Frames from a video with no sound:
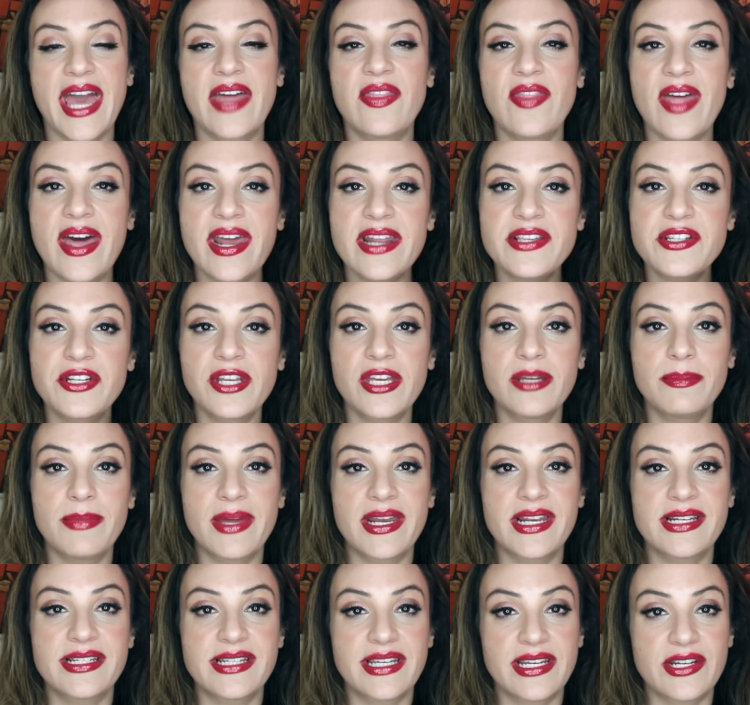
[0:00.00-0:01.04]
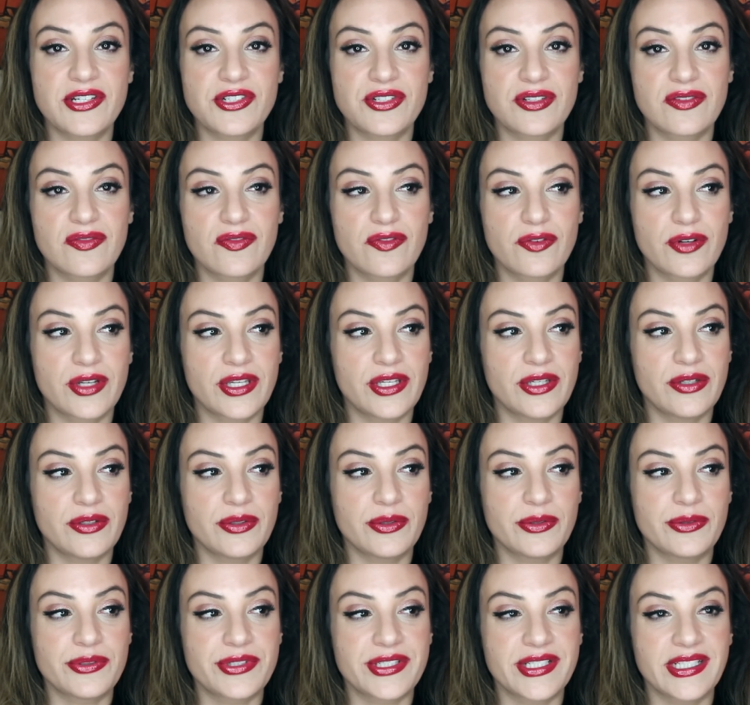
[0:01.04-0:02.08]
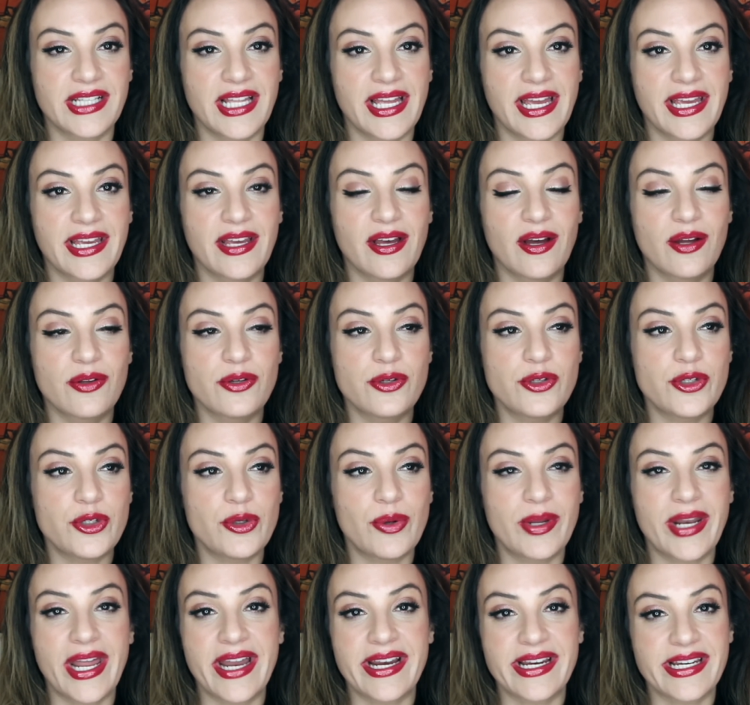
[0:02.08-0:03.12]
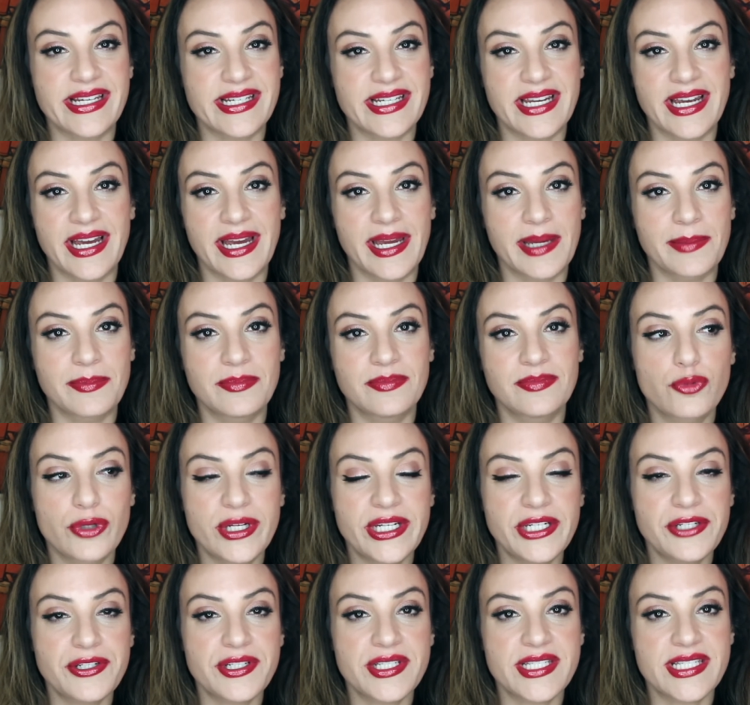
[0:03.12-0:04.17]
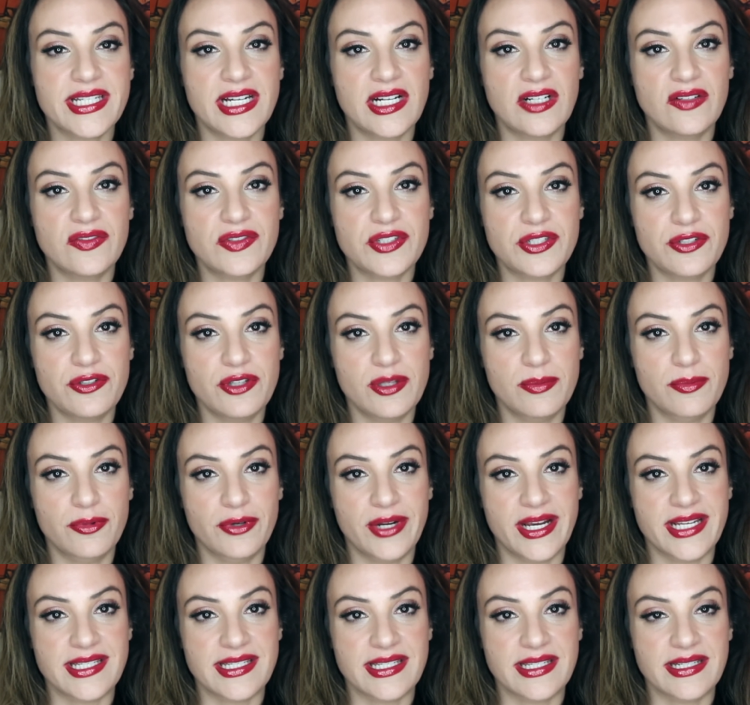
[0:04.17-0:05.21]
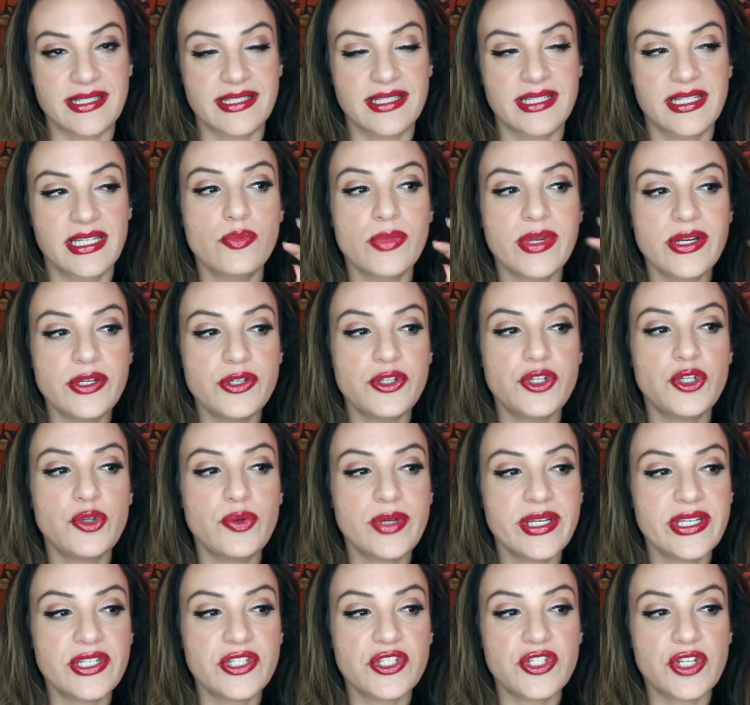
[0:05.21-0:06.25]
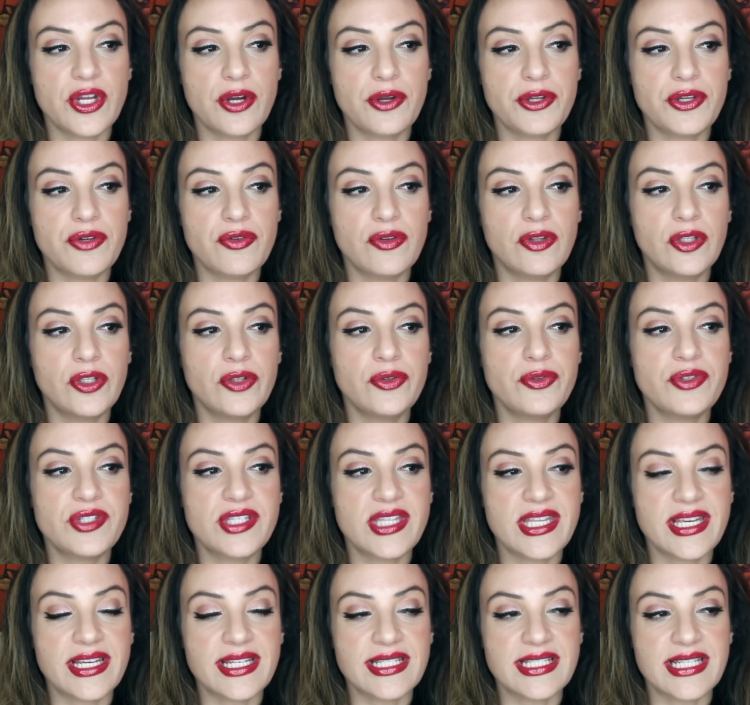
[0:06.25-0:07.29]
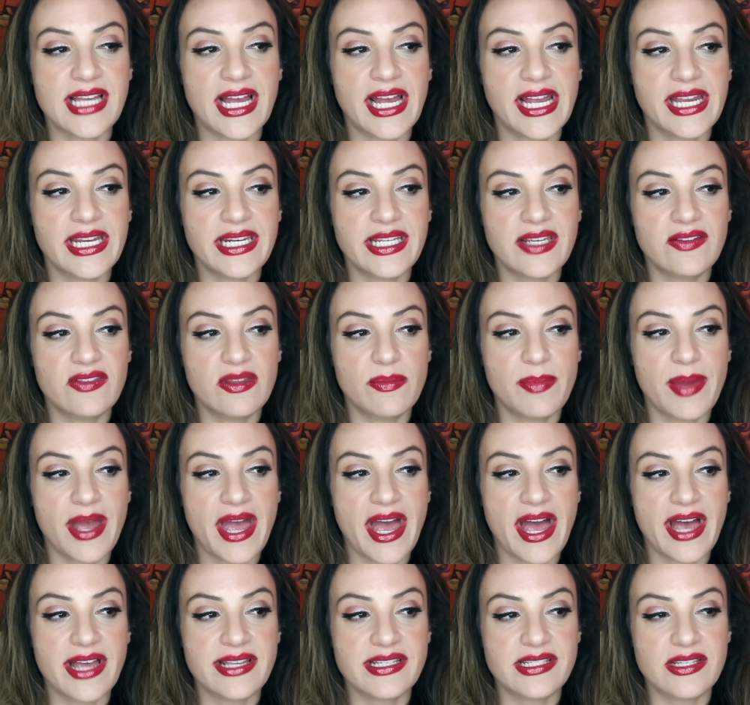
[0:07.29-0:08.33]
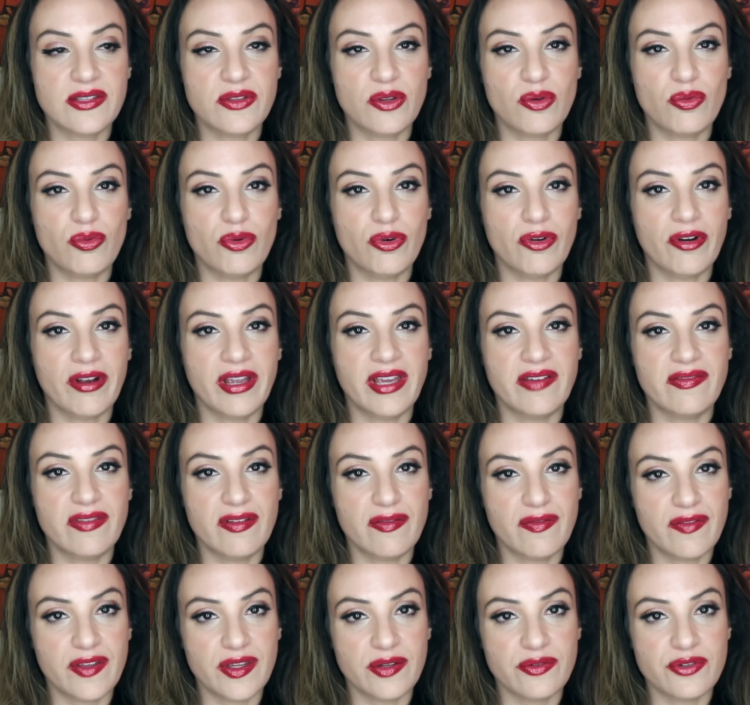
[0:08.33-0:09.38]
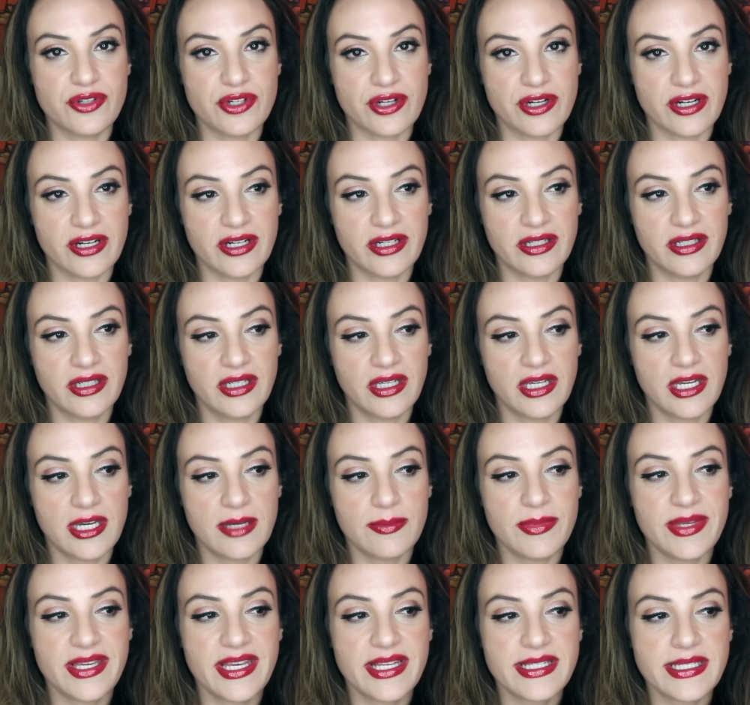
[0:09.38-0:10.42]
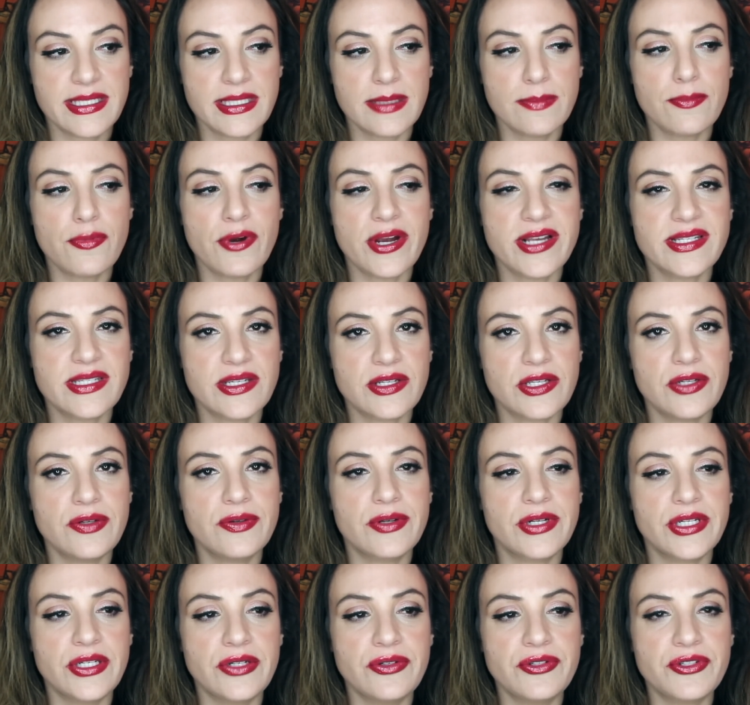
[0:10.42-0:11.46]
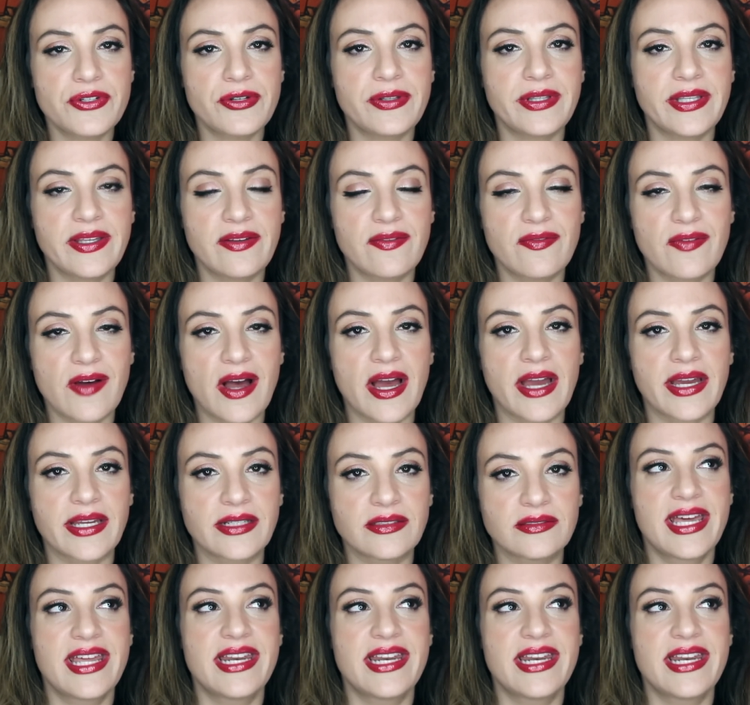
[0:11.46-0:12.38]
And that is a good meditation for you to like do at any time. Bring yourself to the present. In doing so, you lose the anxiety of the past and the worry of the future. Because in the present, you are usually fine.